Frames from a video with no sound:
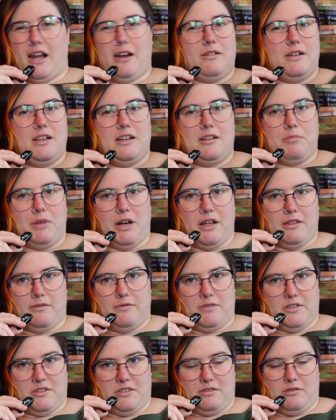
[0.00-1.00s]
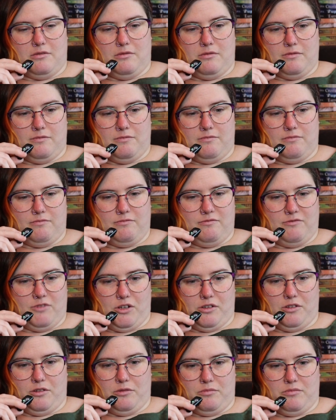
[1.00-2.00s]
I don't need to buy the physical
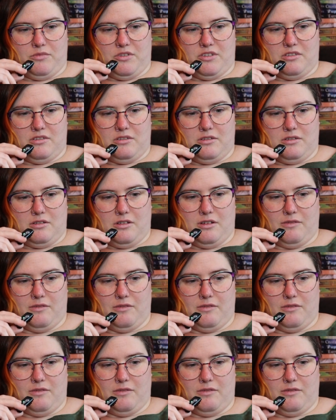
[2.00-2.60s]
volumes